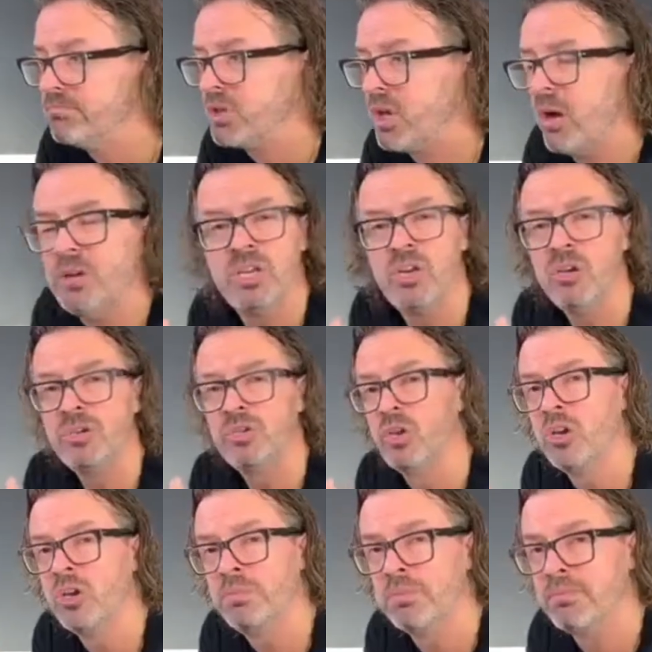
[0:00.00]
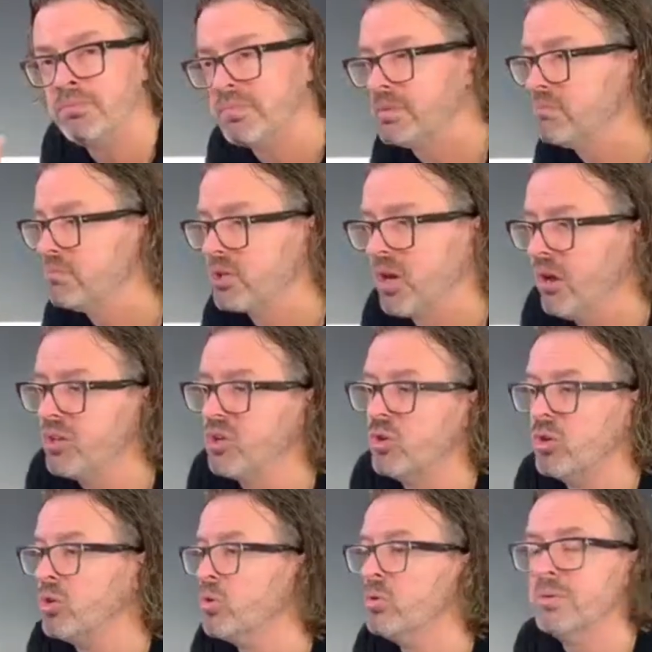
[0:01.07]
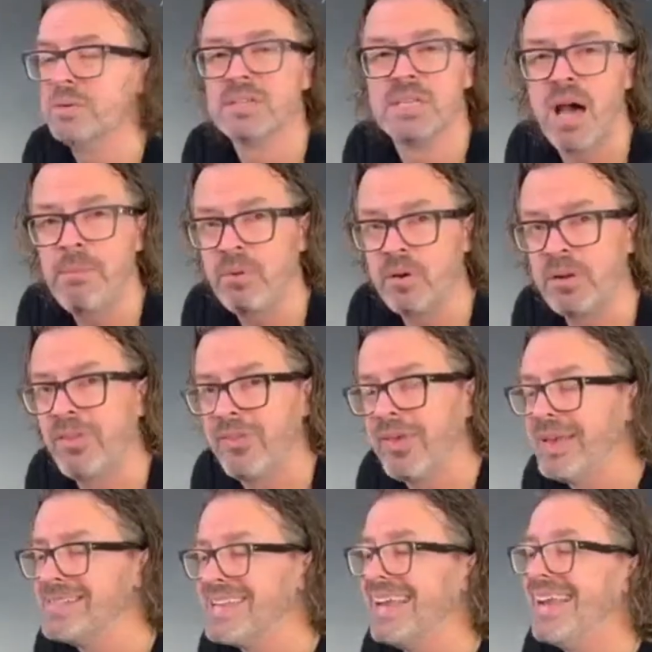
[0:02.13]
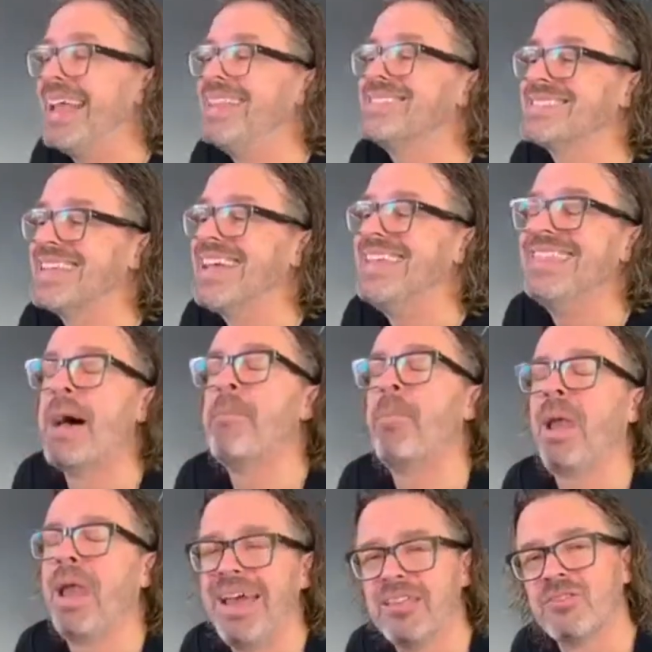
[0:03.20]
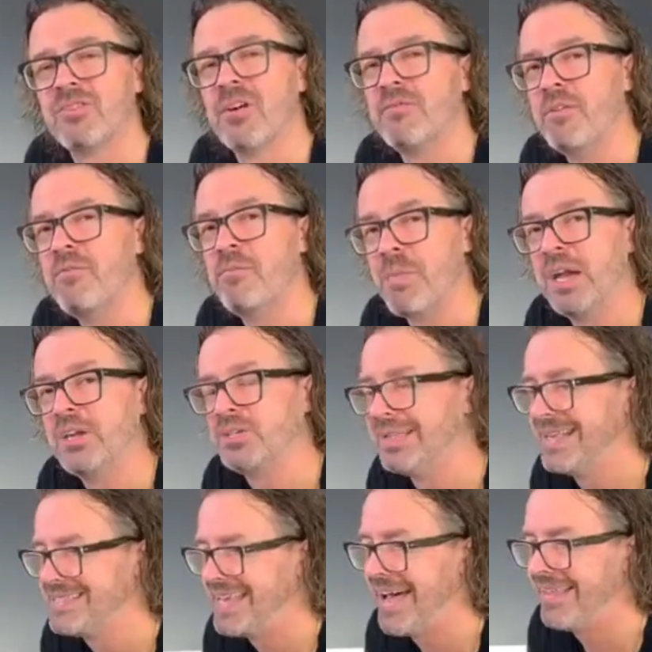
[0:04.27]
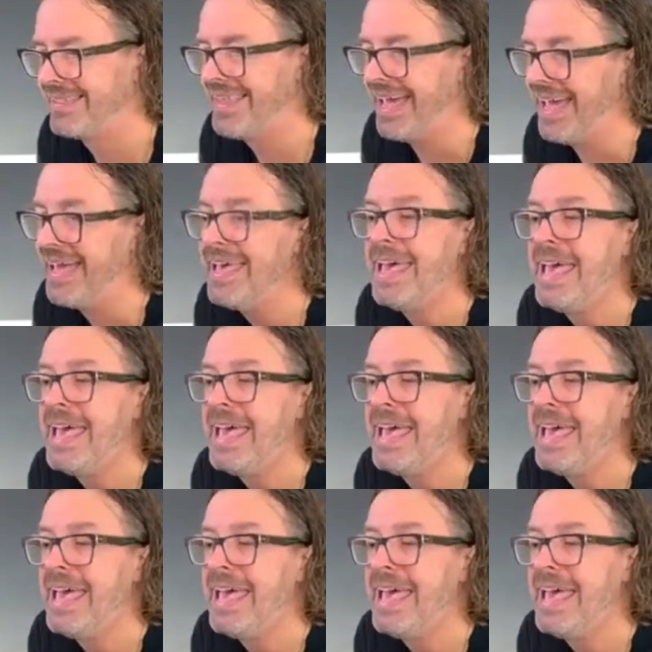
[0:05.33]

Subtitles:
go to YouTube, go to Google, type all the things in and see the plethora of information that's out there.